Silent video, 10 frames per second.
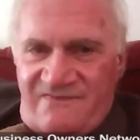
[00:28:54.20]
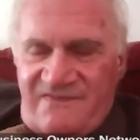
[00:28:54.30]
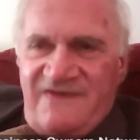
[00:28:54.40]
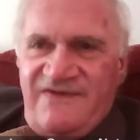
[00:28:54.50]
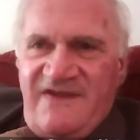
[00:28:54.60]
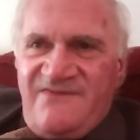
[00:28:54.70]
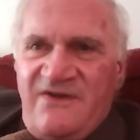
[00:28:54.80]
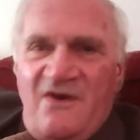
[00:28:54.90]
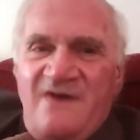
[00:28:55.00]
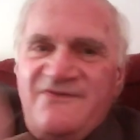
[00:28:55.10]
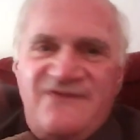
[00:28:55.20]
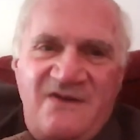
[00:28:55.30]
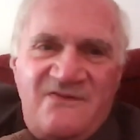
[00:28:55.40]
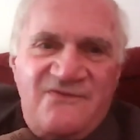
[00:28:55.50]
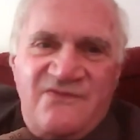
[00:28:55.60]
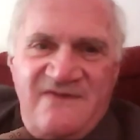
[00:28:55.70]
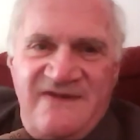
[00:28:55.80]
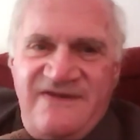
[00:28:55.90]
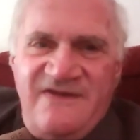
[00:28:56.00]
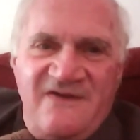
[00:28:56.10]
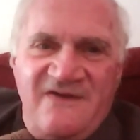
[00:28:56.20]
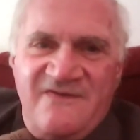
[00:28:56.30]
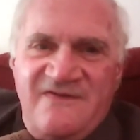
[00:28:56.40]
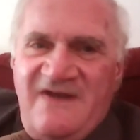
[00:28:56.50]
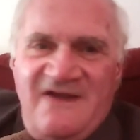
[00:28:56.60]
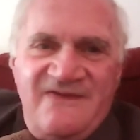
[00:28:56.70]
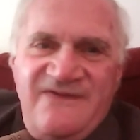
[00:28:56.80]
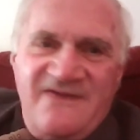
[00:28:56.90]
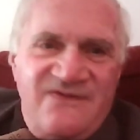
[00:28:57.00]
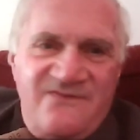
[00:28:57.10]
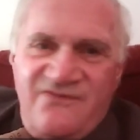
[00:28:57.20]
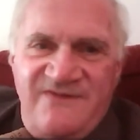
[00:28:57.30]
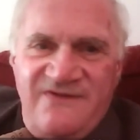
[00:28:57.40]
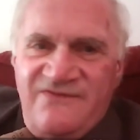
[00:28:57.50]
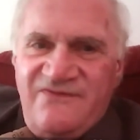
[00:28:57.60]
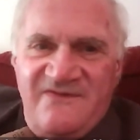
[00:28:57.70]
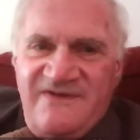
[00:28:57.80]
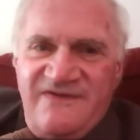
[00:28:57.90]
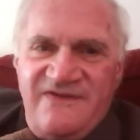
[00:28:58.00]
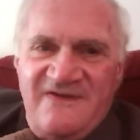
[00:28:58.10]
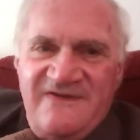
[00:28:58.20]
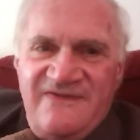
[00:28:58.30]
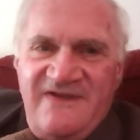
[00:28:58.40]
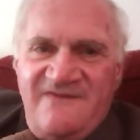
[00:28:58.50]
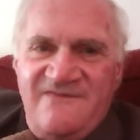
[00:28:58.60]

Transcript: And do you have any office hours or any other contact information or anything like that?